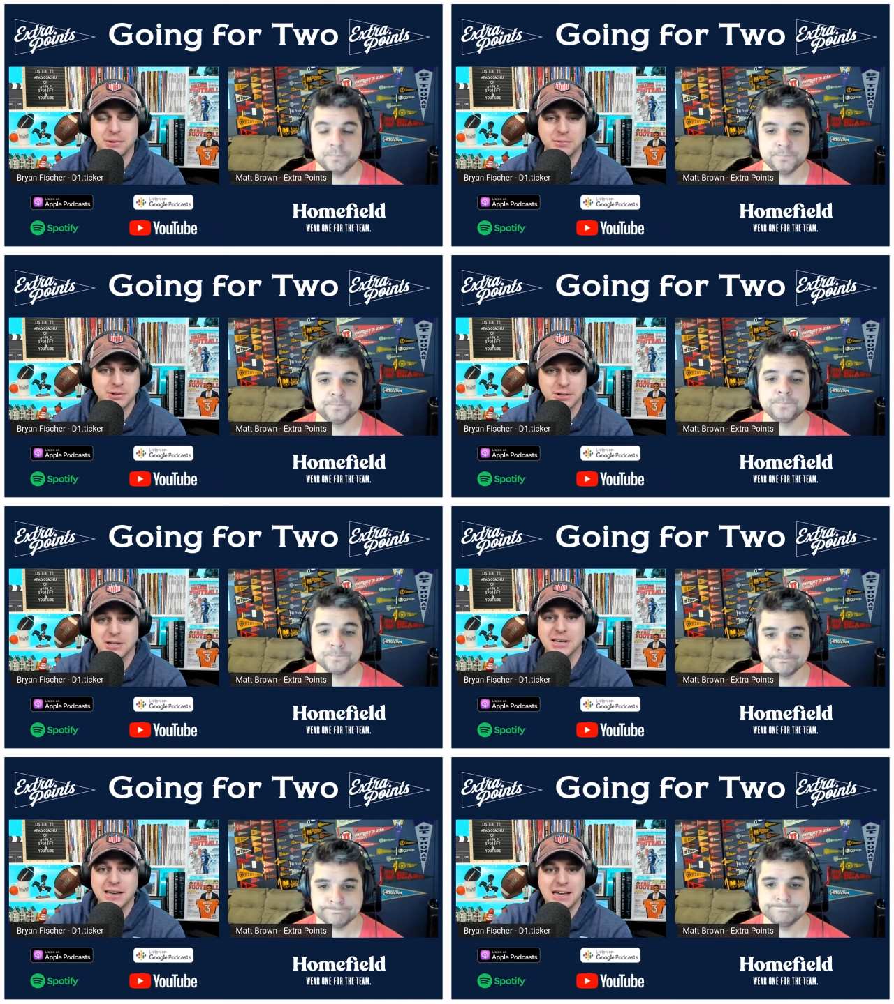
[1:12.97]
Speaker 1: We, we saw
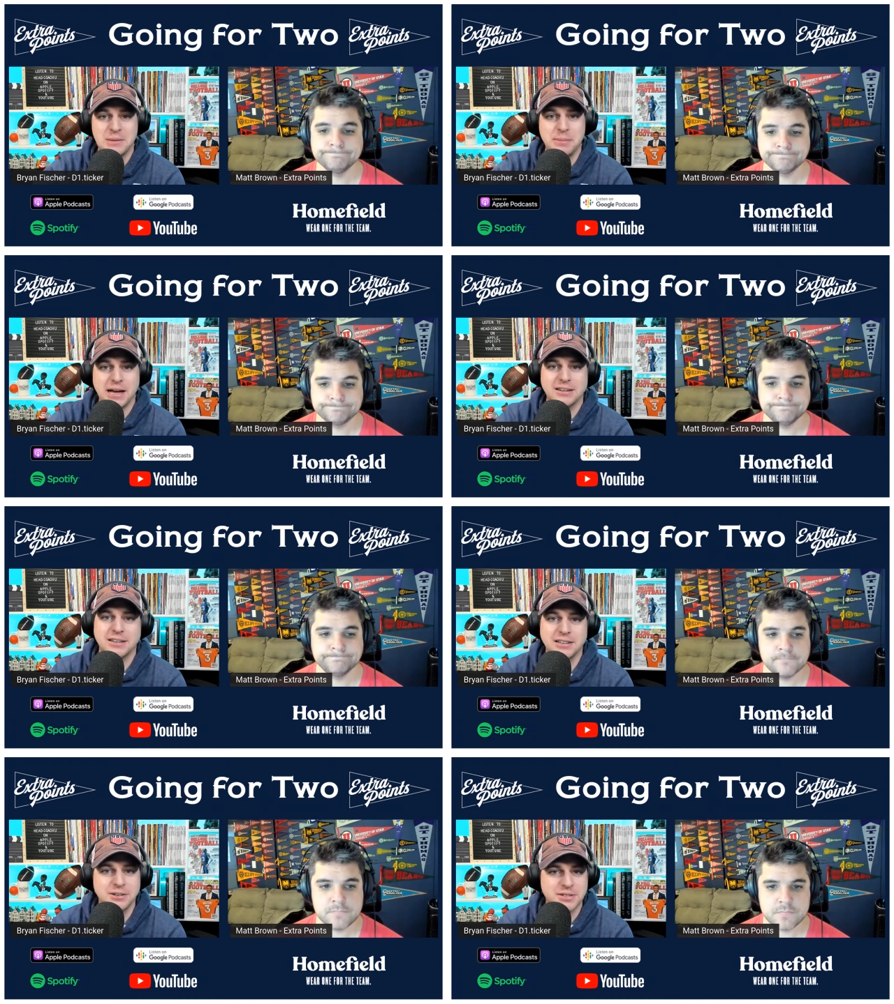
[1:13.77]
it impact.
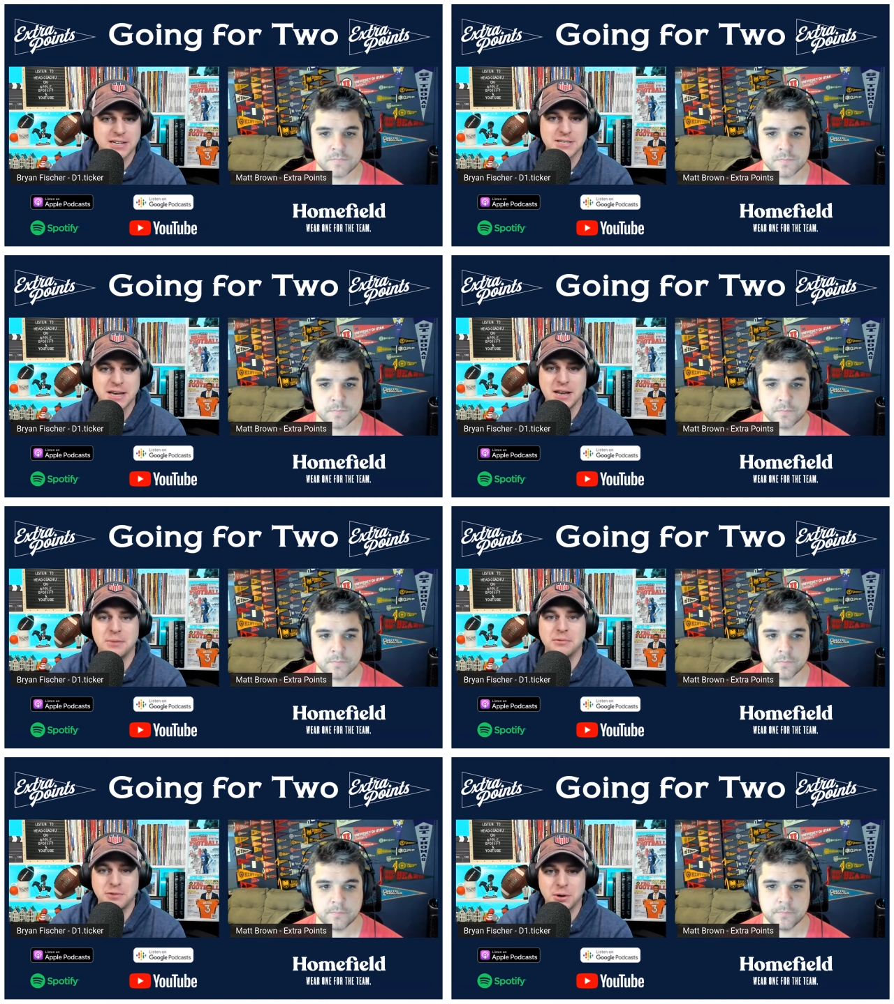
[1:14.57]
Uh, you know, Texas A and
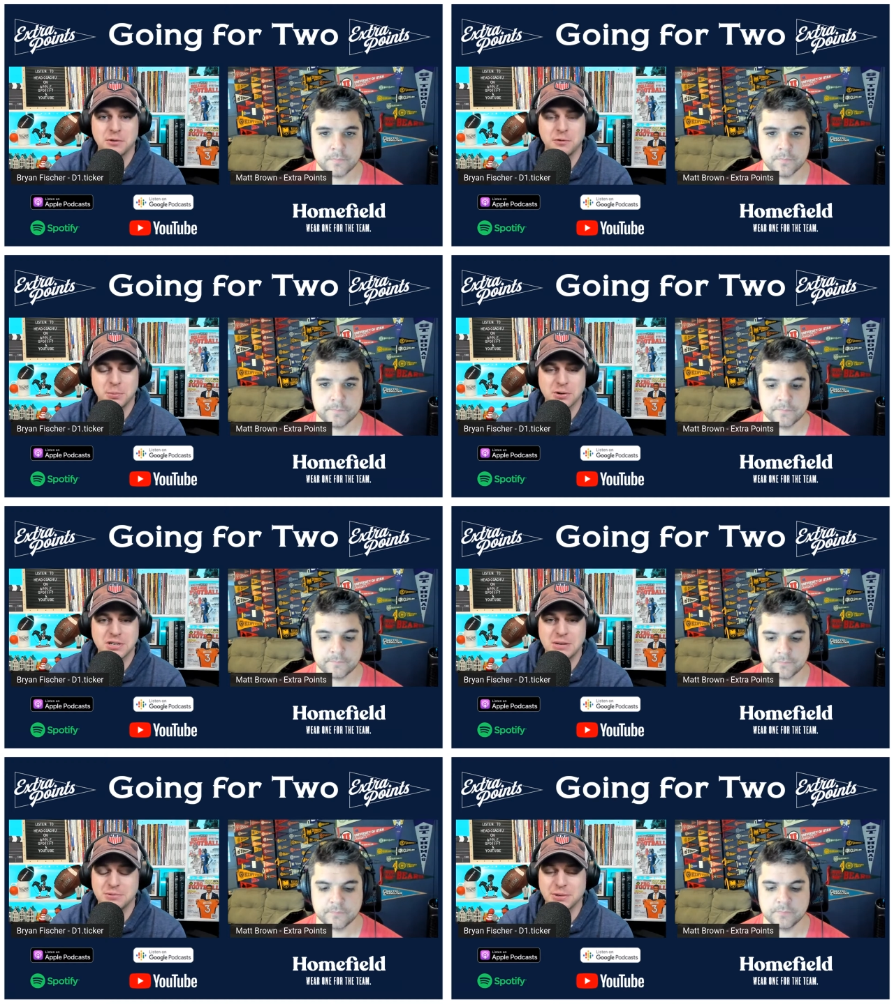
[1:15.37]
M, a few other football
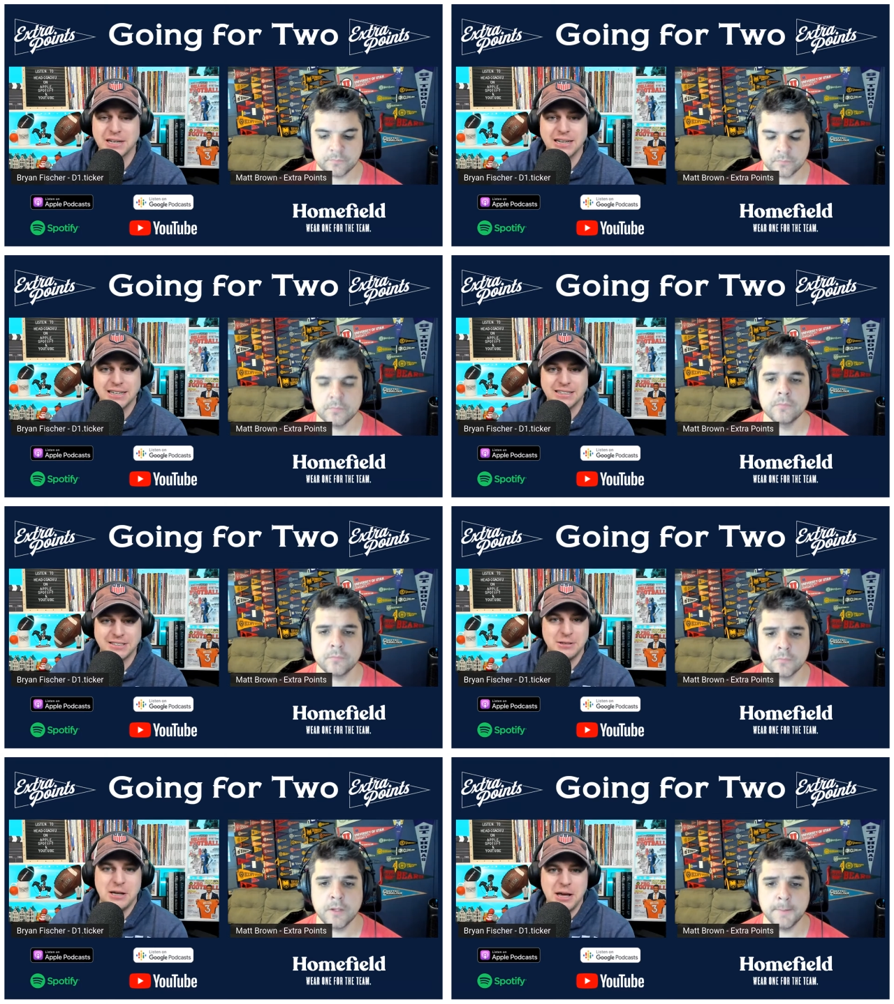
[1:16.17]
teams, but
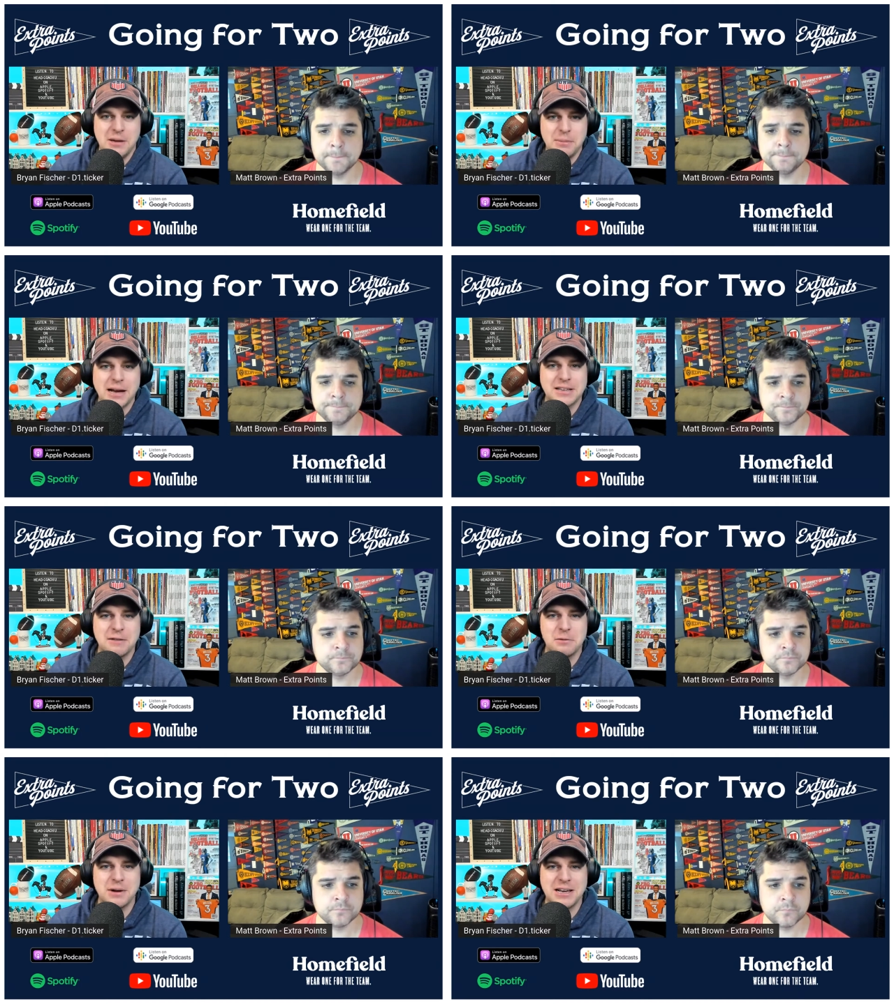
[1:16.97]
it's uh, yeah. impacting
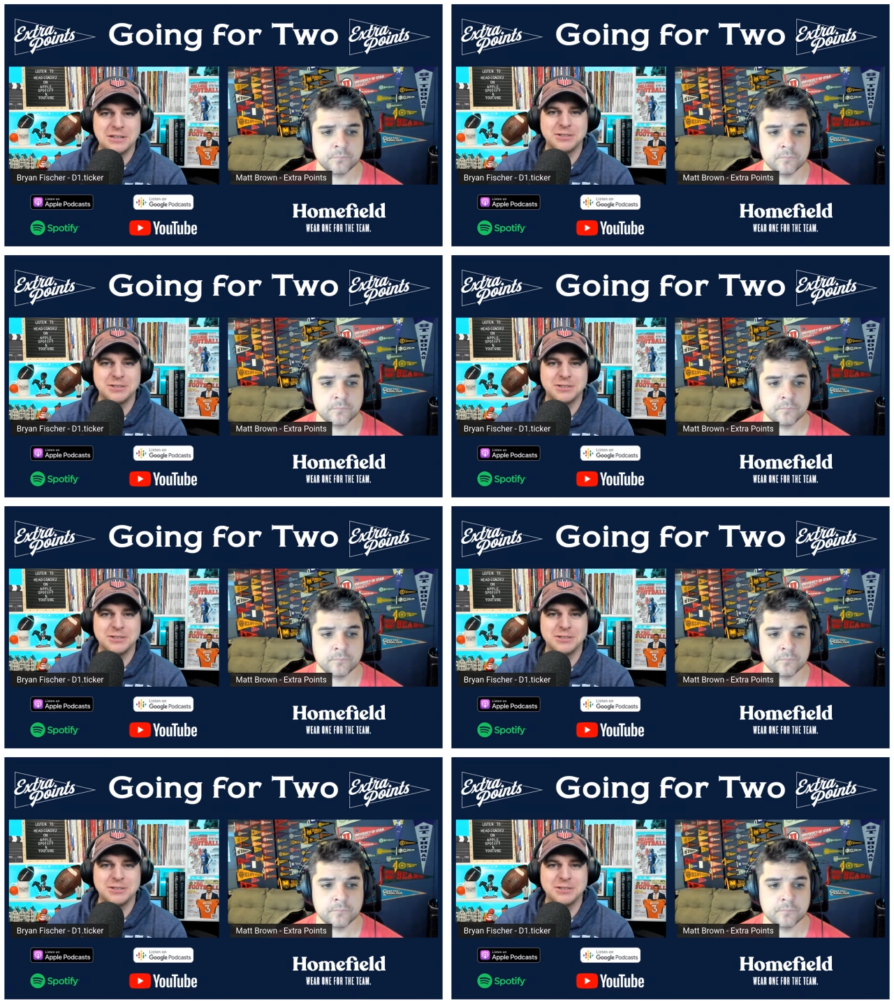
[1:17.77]
everybody else